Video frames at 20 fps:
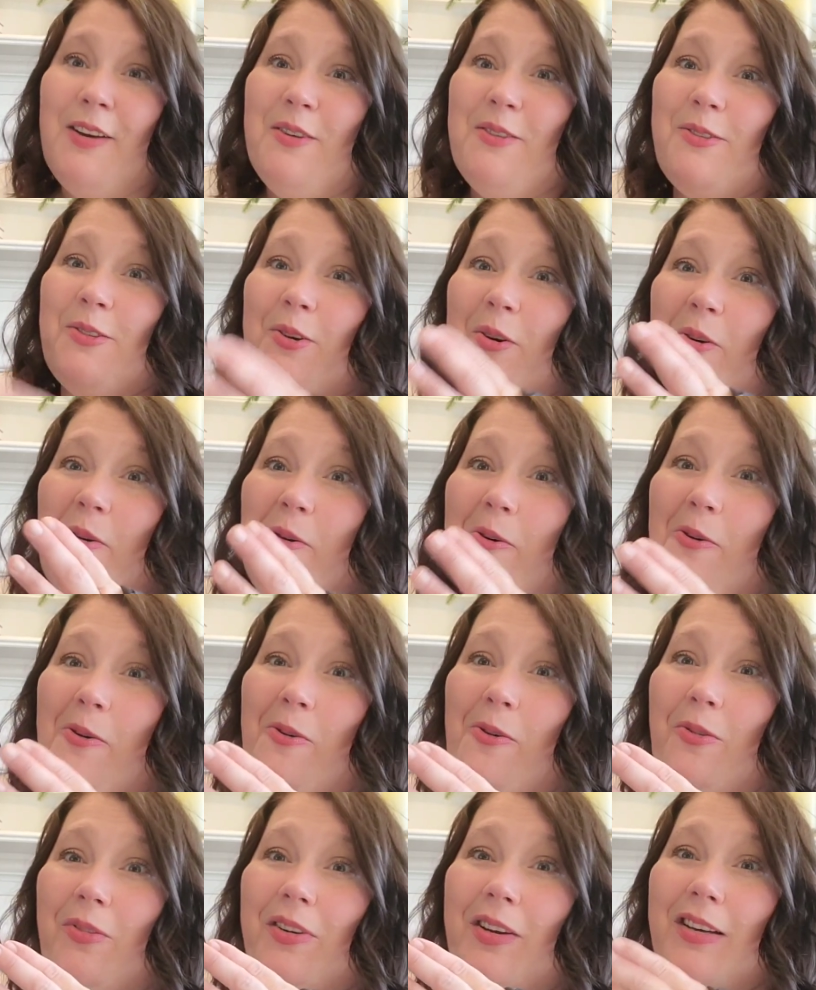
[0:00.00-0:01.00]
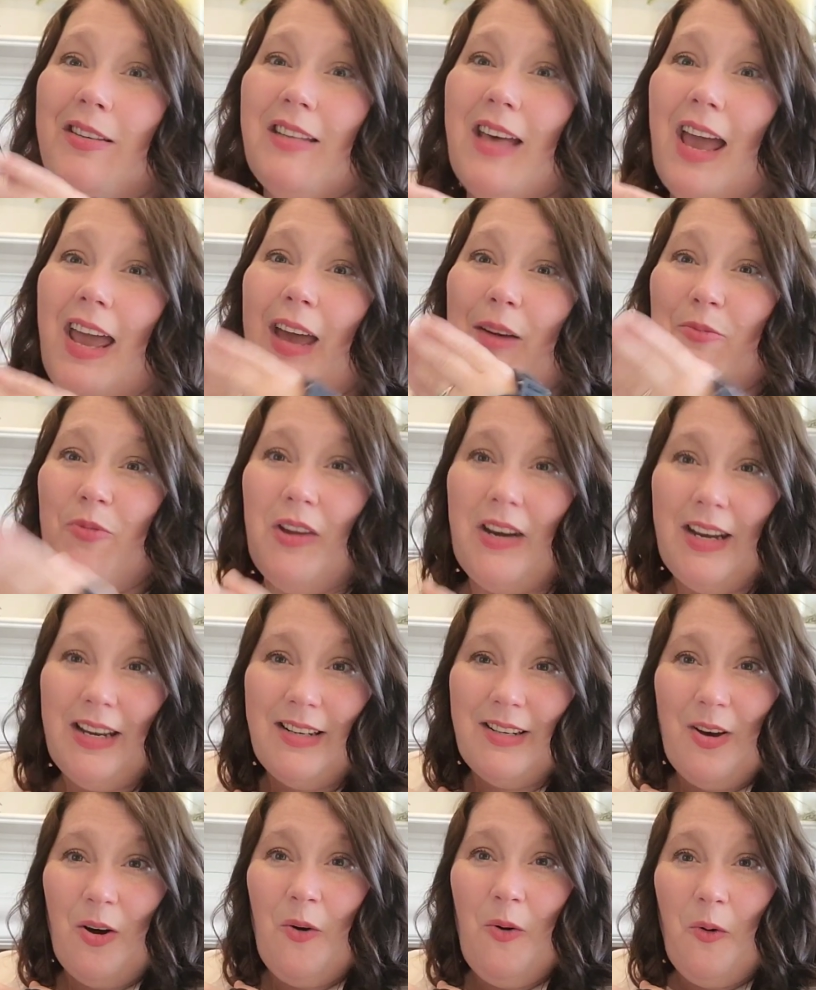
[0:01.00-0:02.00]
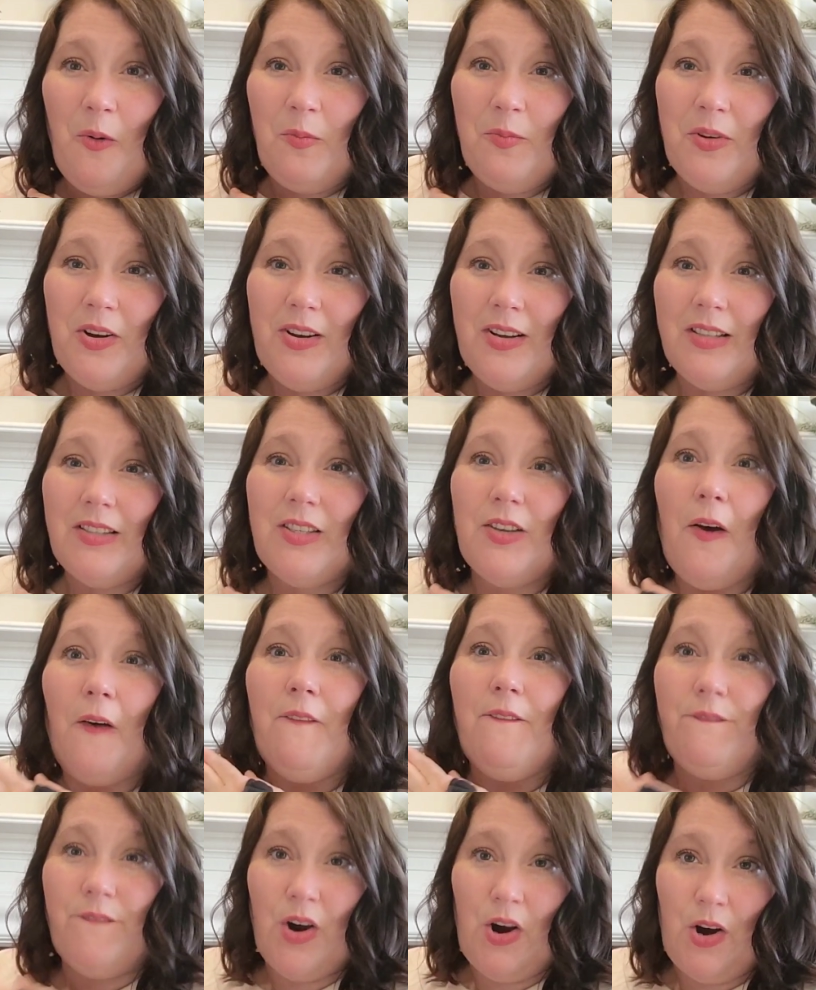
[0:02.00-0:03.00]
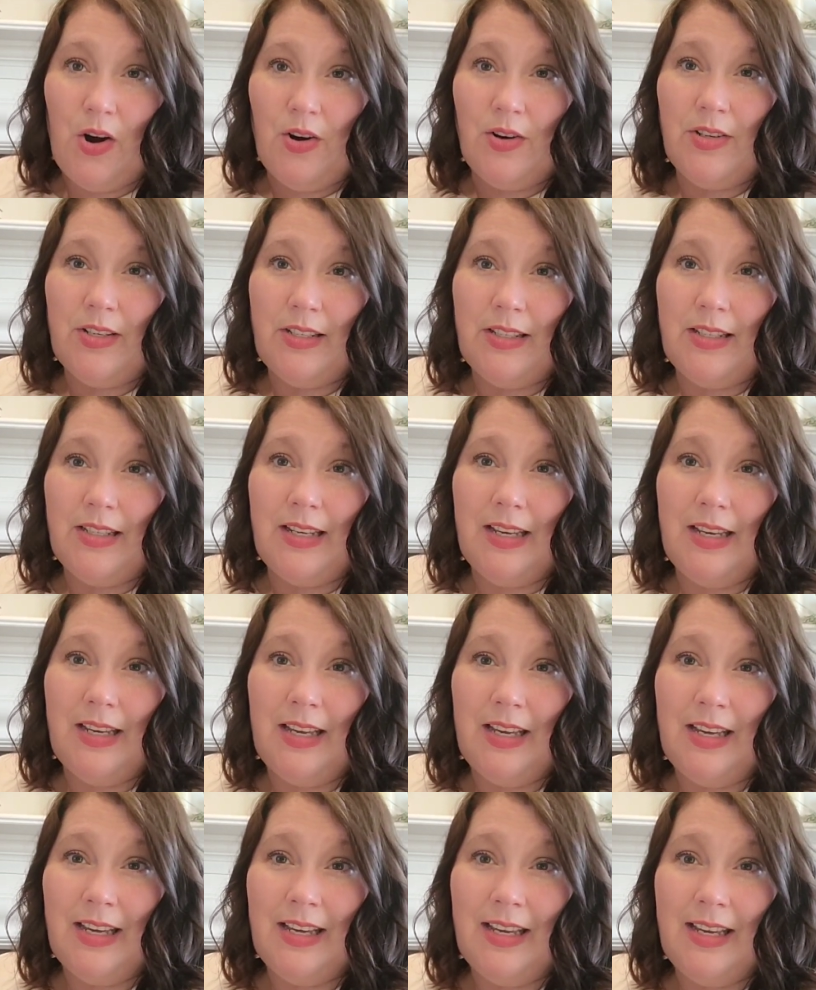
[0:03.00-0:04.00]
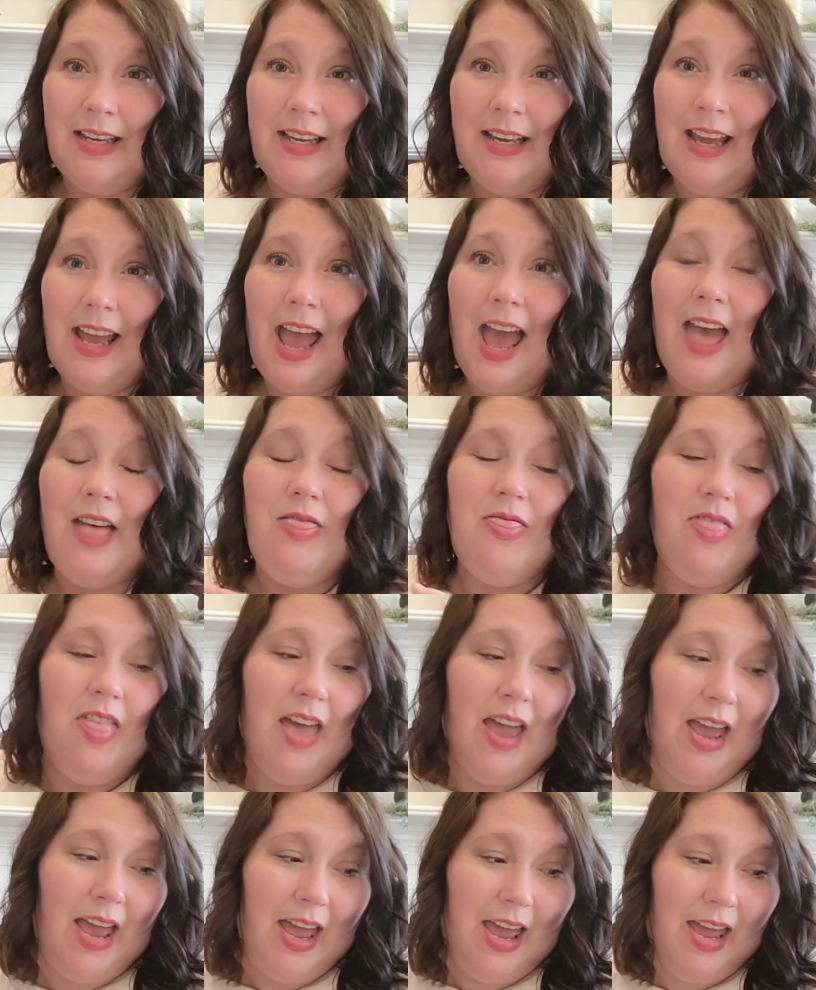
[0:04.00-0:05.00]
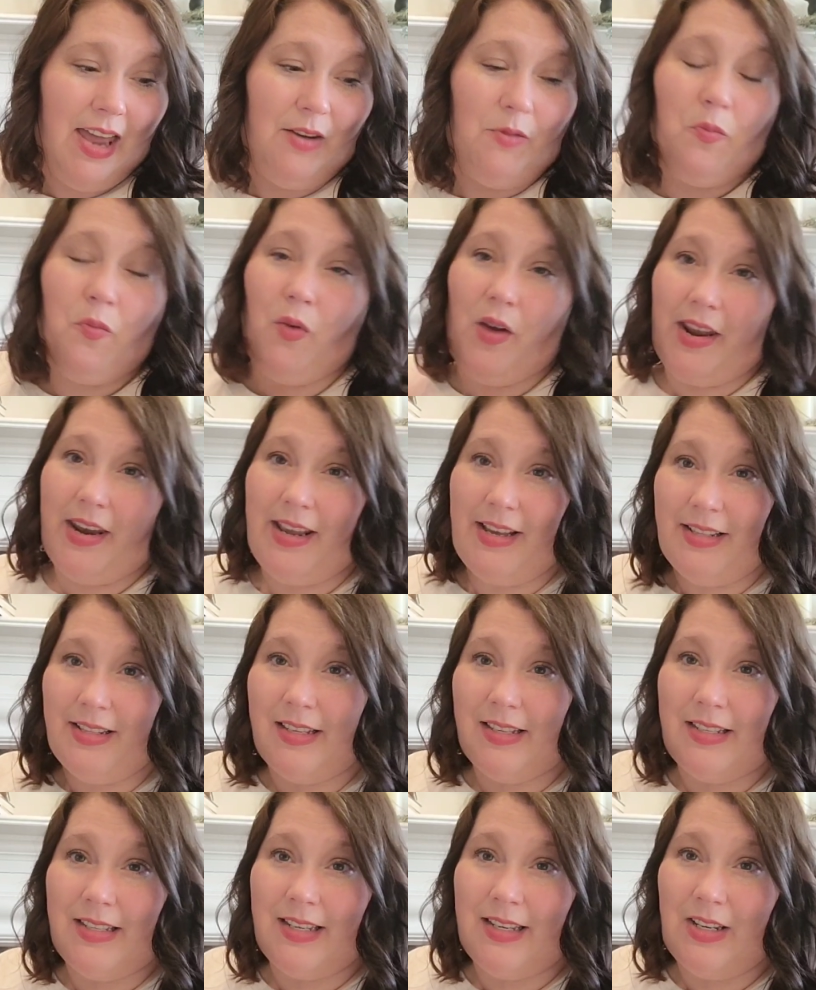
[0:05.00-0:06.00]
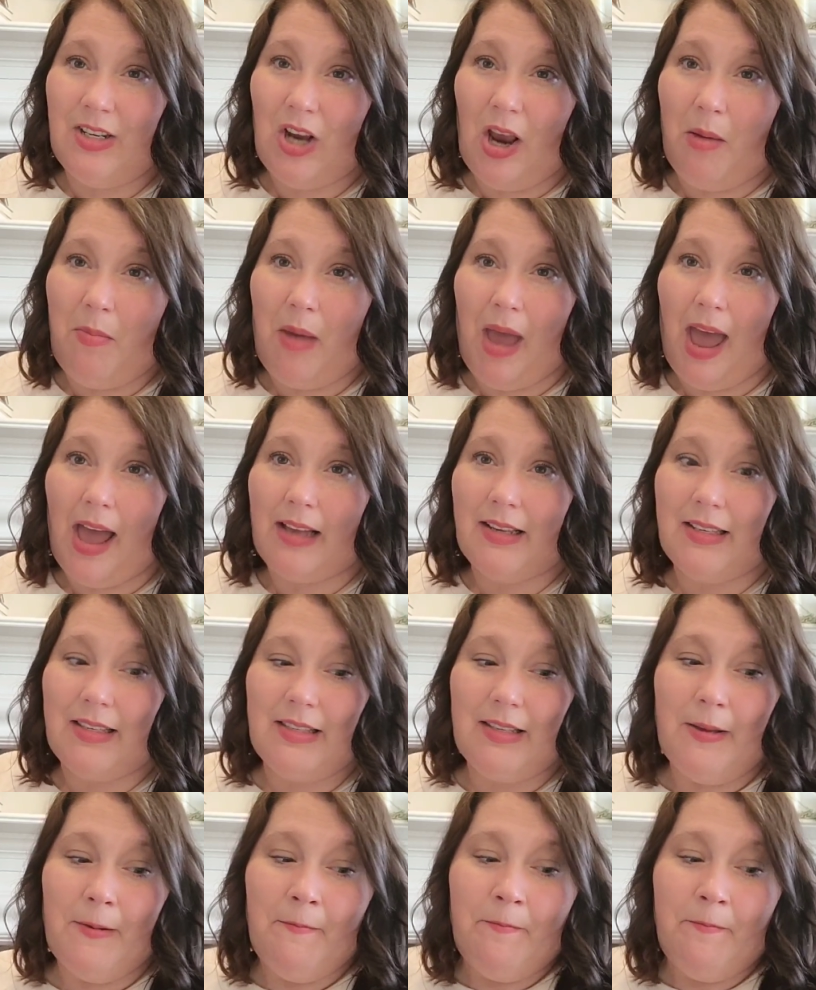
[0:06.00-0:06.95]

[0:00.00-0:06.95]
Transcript: So, because I had went into Home Goods first and then went into TJ Maxx.